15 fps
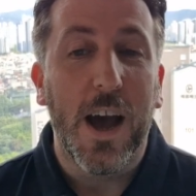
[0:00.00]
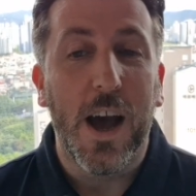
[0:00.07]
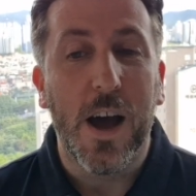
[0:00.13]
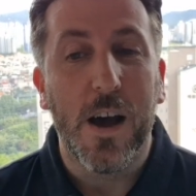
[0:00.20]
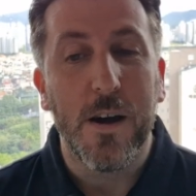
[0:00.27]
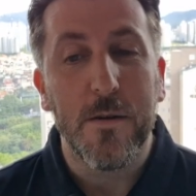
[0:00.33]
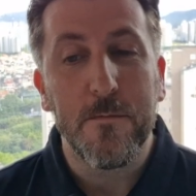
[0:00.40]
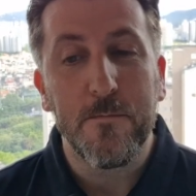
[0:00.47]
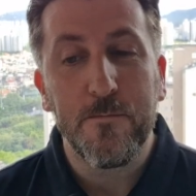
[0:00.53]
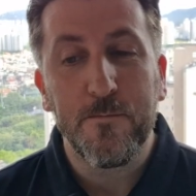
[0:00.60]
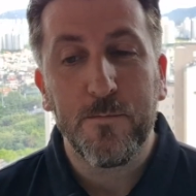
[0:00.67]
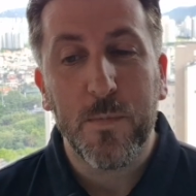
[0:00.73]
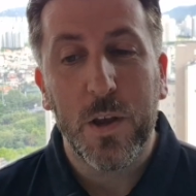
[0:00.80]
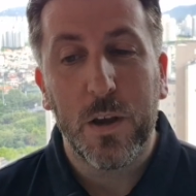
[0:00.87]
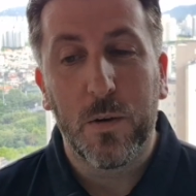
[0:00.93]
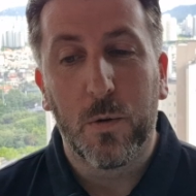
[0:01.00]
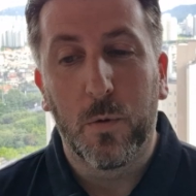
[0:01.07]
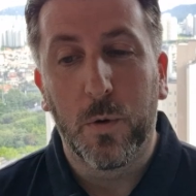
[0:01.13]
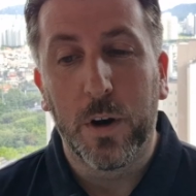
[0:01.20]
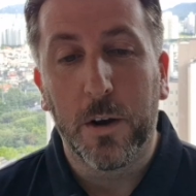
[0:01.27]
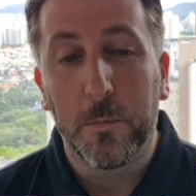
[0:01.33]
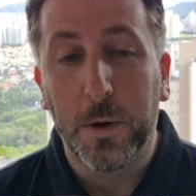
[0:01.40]
Um,
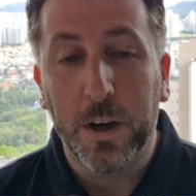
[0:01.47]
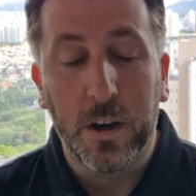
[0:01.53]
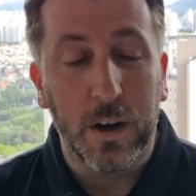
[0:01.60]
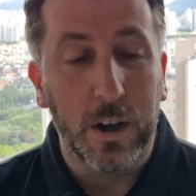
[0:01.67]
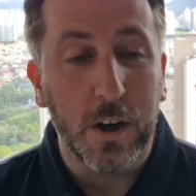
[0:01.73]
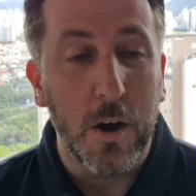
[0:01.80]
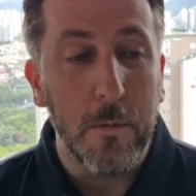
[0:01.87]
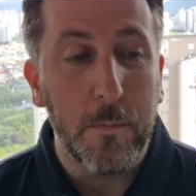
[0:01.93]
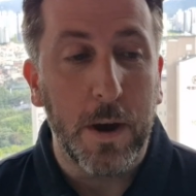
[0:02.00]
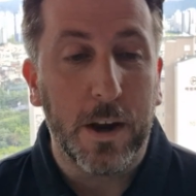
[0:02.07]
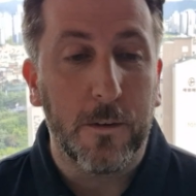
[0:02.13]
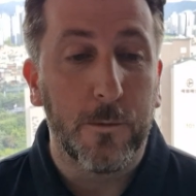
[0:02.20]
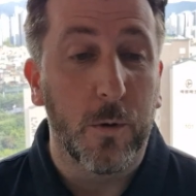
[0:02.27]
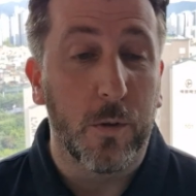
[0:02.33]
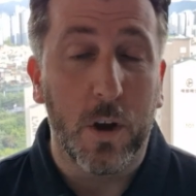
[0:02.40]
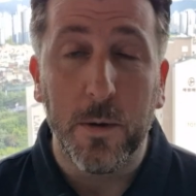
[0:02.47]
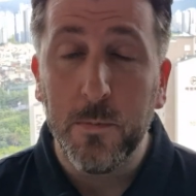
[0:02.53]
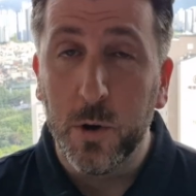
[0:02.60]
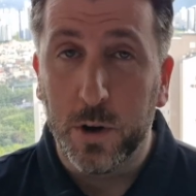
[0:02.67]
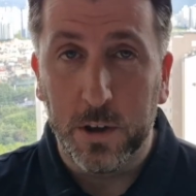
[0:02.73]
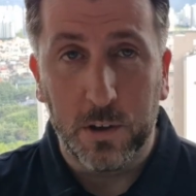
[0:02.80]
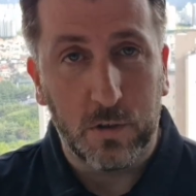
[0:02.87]
when I've been kind of going back and forth. I'm
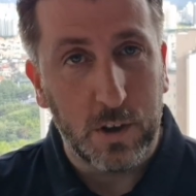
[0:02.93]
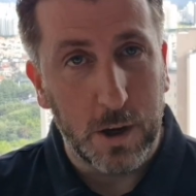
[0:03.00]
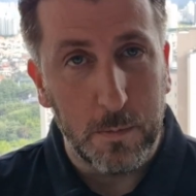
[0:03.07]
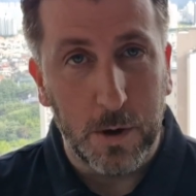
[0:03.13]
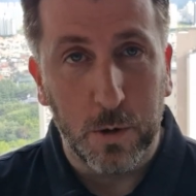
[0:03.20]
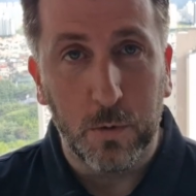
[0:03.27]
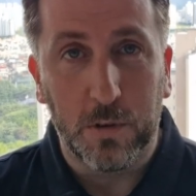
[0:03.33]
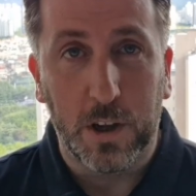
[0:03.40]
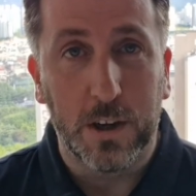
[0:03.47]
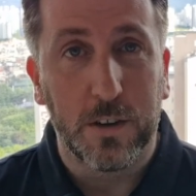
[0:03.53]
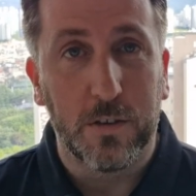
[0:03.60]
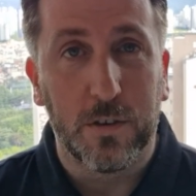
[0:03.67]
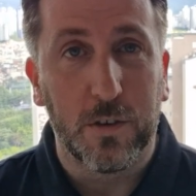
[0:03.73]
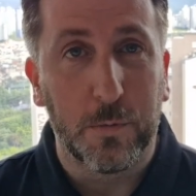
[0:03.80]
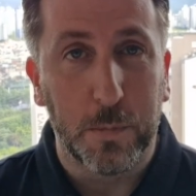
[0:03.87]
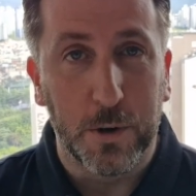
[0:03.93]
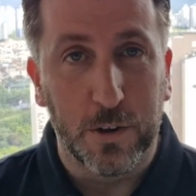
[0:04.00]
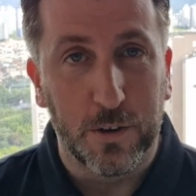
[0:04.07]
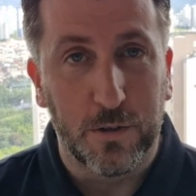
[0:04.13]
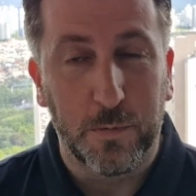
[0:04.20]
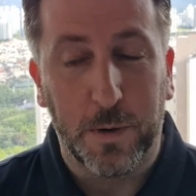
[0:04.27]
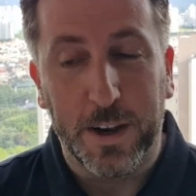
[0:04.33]
not in the same hotel as the
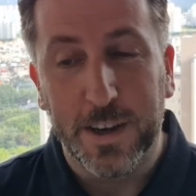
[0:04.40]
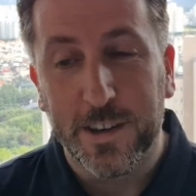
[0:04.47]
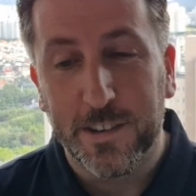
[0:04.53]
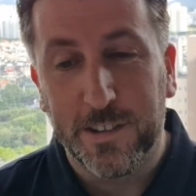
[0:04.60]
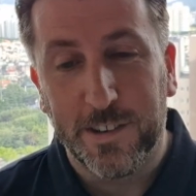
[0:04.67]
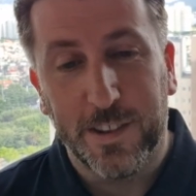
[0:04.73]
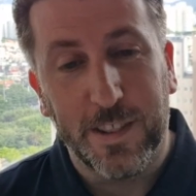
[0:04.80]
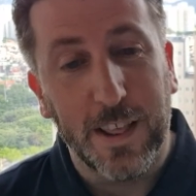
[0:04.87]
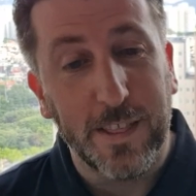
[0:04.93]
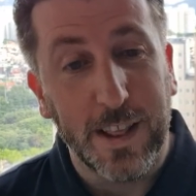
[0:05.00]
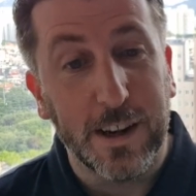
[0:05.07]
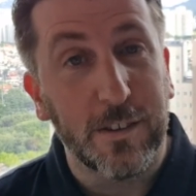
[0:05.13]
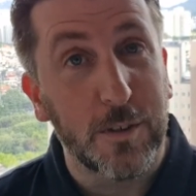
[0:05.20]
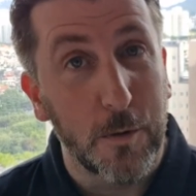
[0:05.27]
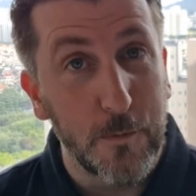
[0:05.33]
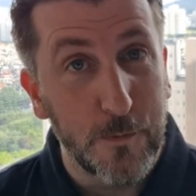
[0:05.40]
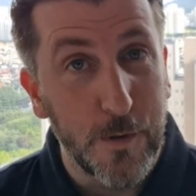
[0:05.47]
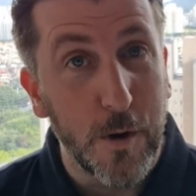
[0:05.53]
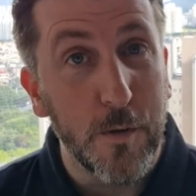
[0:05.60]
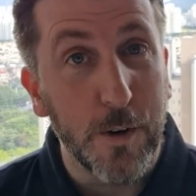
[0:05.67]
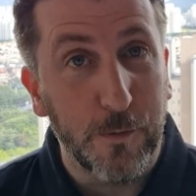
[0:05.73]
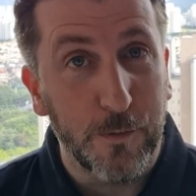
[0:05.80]
Spurs players. That's a
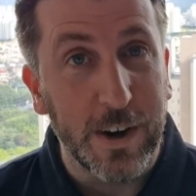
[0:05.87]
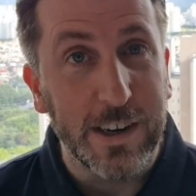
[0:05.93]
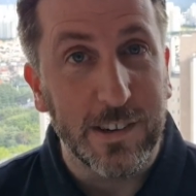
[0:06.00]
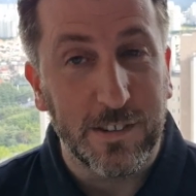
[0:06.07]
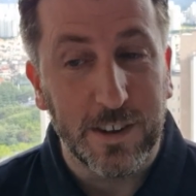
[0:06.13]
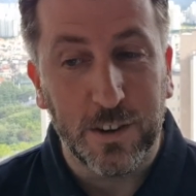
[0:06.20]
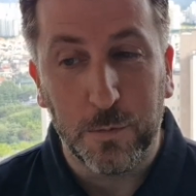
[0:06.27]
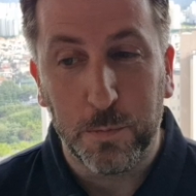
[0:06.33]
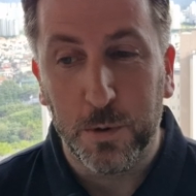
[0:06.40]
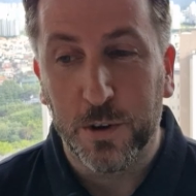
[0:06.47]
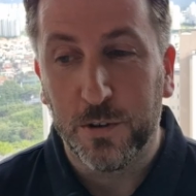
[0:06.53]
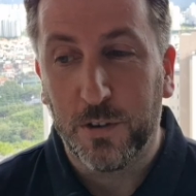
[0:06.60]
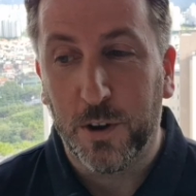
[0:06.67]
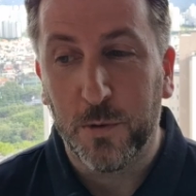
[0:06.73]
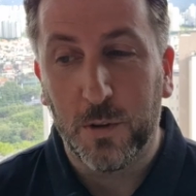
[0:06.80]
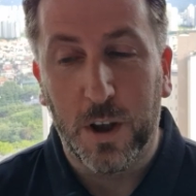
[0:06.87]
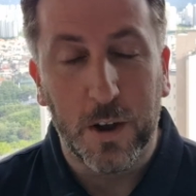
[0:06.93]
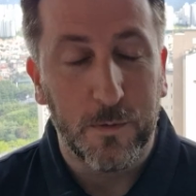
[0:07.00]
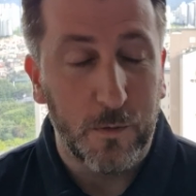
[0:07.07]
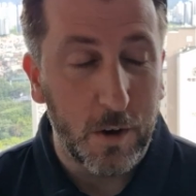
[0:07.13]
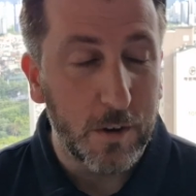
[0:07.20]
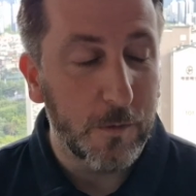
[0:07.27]
very fancy Spurs, ho- uh,
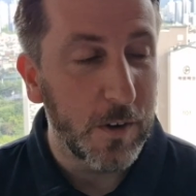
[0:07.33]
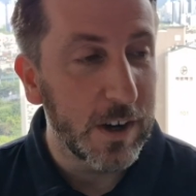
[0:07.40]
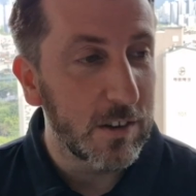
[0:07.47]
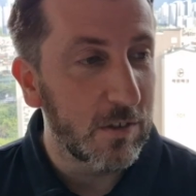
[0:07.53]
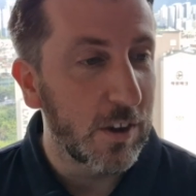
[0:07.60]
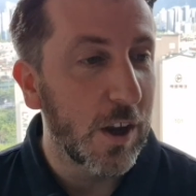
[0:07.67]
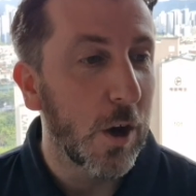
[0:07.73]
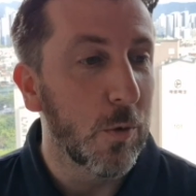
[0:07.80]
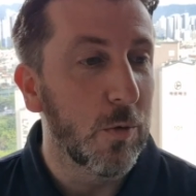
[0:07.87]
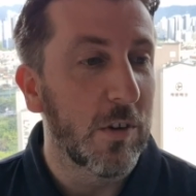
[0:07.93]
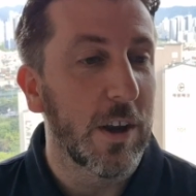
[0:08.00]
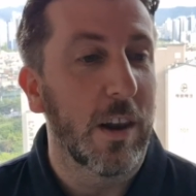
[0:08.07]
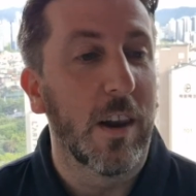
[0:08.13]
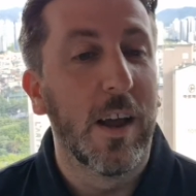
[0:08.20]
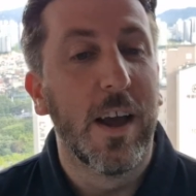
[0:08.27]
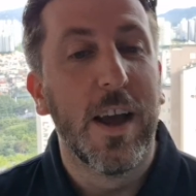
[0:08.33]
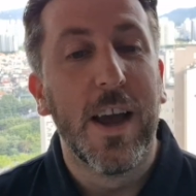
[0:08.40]
very fancy hotel.